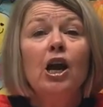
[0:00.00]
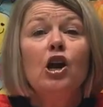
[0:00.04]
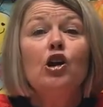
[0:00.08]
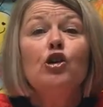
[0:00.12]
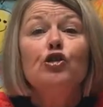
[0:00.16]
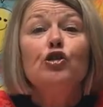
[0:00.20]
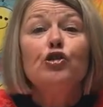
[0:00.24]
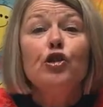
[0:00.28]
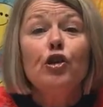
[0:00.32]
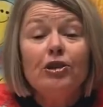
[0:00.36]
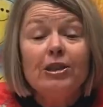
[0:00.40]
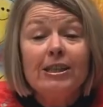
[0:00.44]

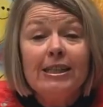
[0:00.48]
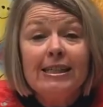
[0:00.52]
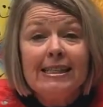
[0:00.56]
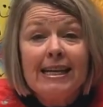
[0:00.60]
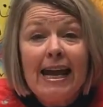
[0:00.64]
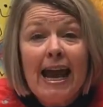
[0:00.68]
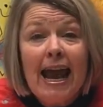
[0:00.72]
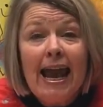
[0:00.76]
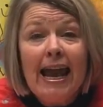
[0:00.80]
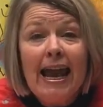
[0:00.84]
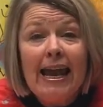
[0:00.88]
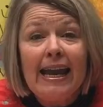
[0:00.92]
So
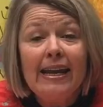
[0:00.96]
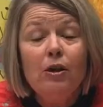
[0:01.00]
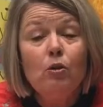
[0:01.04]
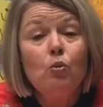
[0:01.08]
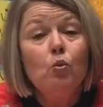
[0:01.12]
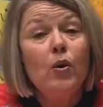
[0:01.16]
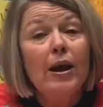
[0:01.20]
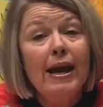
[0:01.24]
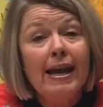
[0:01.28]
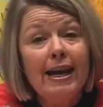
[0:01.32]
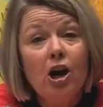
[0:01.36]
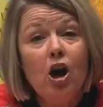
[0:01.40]
today
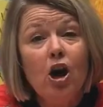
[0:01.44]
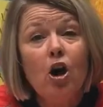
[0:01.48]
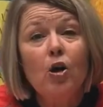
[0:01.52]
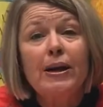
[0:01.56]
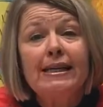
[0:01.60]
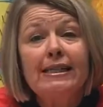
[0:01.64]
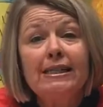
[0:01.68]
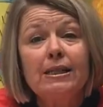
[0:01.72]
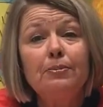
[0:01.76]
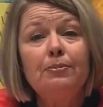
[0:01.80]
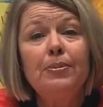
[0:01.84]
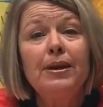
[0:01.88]
we're
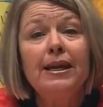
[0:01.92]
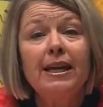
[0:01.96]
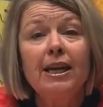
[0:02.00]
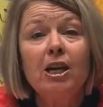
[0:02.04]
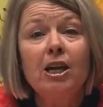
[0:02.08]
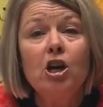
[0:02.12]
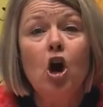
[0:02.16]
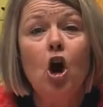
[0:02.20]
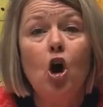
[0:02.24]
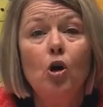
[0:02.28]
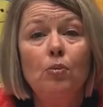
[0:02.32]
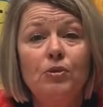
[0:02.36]
going to pick
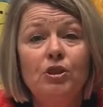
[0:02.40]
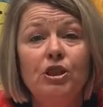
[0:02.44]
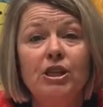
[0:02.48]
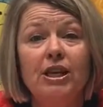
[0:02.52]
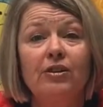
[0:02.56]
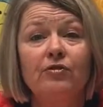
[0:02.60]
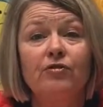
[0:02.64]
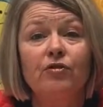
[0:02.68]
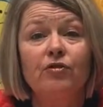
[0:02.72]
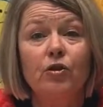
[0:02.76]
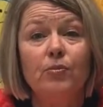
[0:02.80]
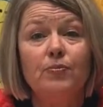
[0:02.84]
an
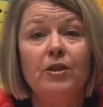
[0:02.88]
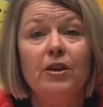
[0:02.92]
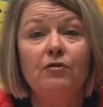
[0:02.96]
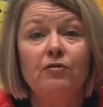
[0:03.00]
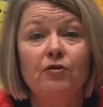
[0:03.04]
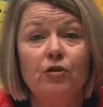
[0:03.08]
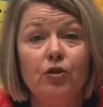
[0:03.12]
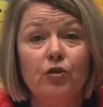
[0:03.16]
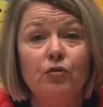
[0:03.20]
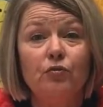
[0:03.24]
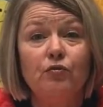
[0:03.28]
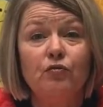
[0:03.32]
object from the
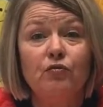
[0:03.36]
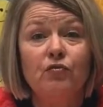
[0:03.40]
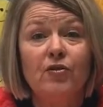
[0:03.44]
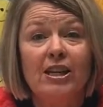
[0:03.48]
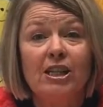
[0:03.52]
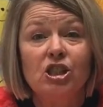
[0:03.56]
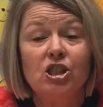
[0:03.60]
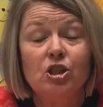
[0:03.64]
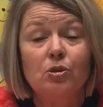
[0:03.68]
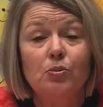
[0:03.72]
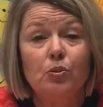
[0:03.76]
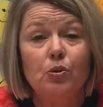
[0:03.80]
fruit and
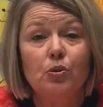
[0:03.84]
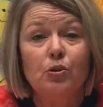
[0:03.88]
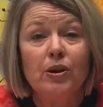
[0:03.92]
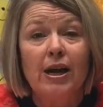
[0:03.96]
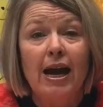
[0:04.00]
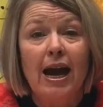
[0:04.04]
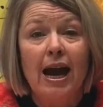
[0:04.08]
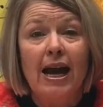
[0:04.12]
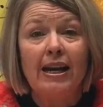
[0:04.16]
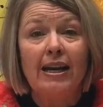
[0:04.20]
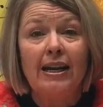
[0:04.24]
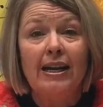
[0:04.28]
vegetable
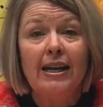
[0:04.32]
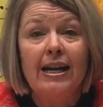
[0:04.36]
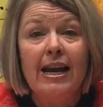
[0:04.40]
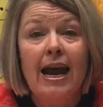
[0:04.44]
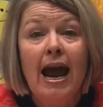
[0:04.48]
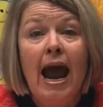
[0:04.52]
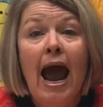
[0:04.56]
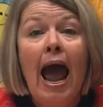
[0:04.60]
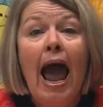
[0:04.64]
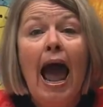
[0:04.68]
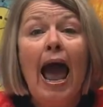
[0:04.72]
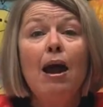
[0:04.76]
garden
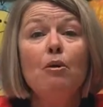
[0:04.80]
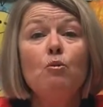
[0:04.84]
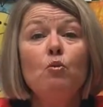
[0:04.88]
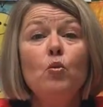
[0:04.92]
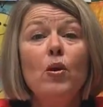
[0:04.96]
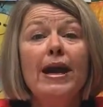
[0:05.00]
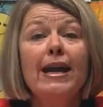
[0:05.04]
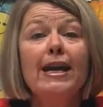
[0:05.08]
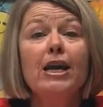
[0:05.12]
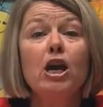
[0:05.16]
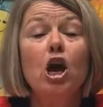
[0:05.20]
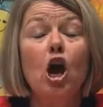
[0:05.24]
and
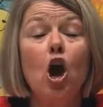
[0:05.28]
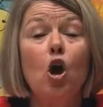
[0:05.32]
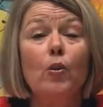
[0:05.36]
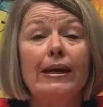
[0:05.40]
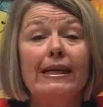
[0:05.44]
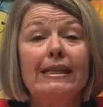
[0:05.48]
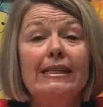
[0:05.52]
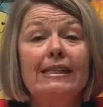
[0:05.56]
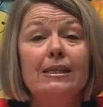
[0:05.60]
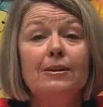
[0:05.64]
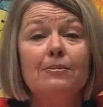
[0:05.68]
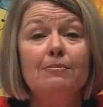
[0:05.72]
we're
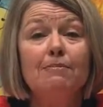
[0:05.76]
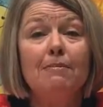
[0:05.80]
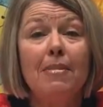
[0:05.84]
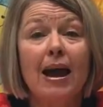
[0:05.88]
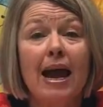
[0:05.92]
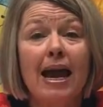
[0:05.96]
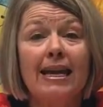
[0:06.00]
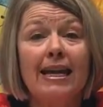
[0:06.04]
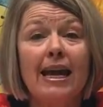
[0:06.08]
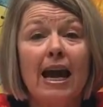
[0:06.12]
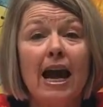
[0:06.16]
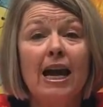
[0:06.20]
going to
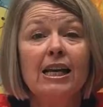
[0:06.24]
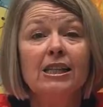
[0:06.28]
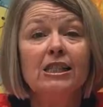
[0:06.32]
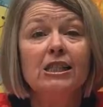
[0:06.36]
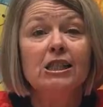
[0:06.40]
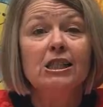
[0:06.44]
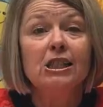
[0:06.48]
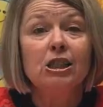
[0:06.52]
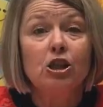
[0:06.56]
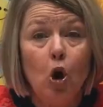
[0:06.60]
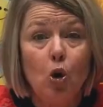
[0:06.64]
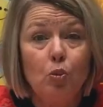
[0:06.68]
make a
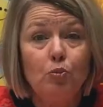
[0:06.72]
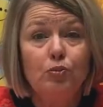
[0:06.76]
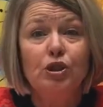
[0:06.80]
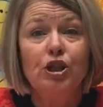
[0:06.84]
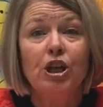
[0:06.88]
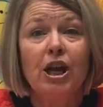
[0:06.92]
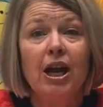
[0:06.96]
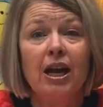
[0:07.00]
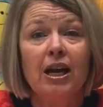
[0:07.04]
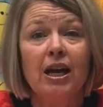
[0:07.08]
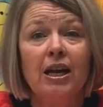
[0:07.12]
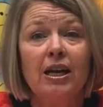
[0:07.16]

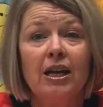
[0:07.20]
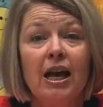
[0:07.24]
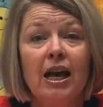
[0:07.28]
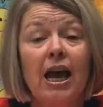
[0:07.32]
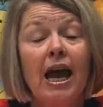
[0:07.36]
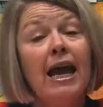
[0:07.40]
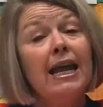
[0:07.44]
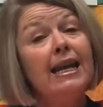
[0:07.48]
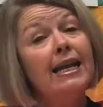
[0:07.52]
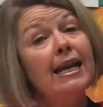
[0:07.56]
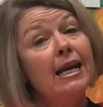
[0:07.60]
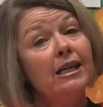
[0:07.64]
sculpture.
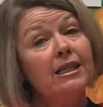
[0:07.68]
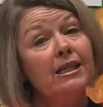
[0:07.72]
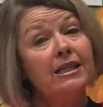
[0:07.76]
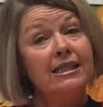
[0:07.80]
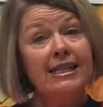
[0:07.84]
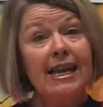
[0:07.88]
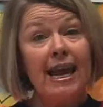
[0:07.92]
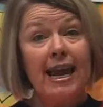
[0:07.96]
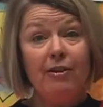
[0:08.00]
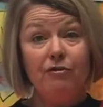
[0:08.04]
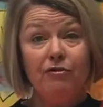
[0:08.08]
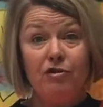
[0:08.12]
Now, does
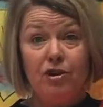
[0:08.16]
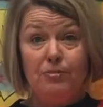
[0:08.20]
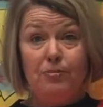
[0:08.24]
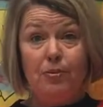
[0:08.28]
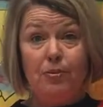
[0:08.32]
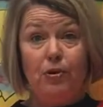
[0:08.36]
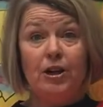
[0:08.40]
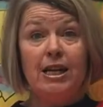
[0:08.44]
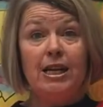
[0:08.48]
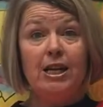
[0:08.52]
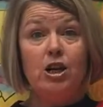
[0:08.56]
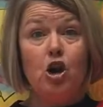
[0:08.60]

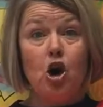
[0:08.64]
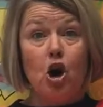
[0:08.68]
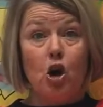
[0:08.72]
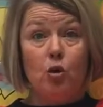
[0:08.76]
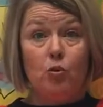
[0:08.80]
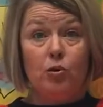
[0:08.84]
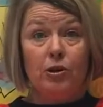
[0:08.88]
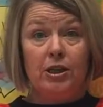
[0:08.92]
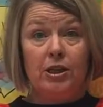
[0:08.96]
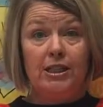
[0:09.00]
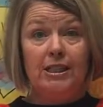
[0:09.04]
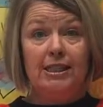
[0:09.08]
everybody know
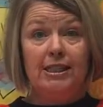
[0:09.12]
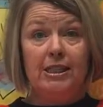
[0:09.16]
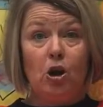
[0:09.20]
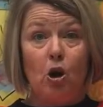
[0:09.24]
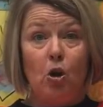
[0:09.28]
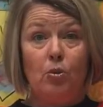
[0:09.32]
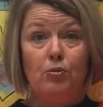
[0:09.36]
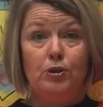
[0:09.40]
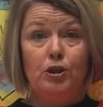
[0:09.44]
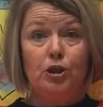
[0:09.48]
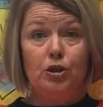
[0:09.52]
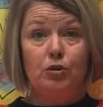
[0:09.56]
what a
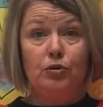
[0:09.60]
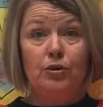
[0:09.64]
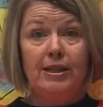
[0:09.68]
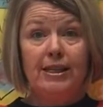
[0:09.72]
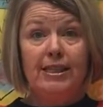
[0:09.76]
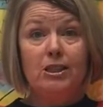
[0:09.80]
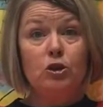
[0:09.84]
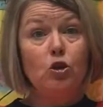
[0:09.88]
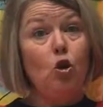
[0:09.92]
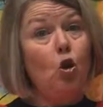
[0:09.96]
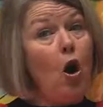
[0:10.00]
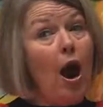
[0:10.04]
sculpture
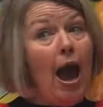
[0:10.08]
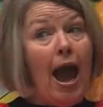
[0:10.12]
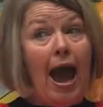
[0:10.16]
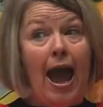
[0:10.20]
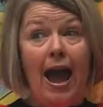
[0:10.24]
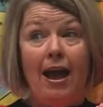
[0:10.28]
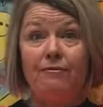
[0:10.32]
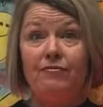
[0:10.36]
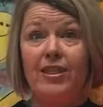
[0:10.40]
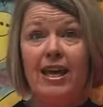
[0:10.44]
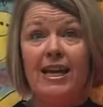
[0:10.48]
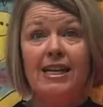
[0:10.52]
is, or
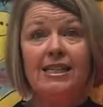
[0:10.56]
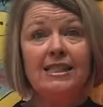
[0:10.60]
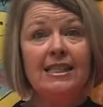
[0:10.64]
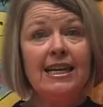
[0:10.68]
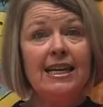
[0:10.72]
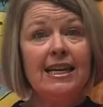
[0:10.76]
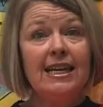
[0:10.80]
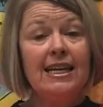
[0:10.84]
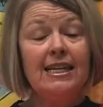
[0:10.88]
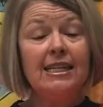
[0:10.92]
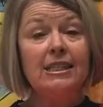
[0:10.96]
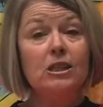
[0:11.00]
have they
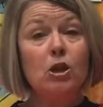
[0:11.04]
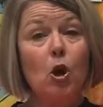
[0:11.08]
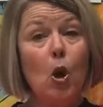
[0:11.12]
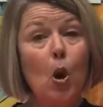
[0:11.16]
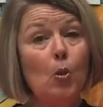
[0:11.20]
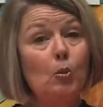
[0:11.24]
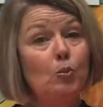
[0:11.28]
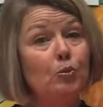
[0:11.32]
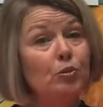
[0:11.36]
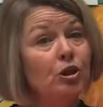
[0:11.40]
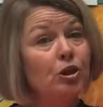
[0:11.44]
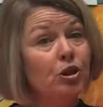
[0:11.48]
seen a
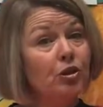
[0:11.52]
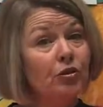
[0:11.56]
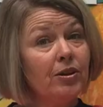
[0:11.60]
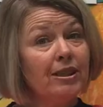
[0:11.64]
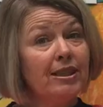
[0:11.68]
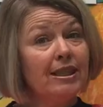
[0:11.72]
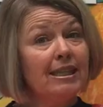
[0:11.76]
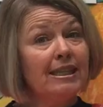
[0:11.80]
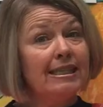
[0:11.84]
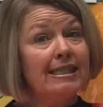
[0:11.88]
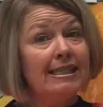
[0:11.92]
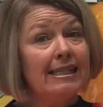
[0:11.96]
sculpture
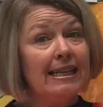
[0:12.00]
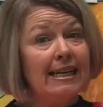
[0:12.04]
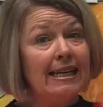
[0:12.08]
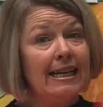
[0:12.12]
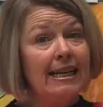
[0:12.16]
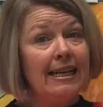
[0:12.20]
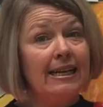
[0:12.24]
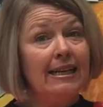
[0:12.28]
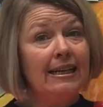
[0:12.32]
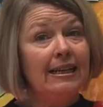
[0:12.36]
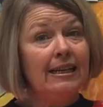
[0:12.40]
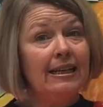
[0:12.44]
in the city?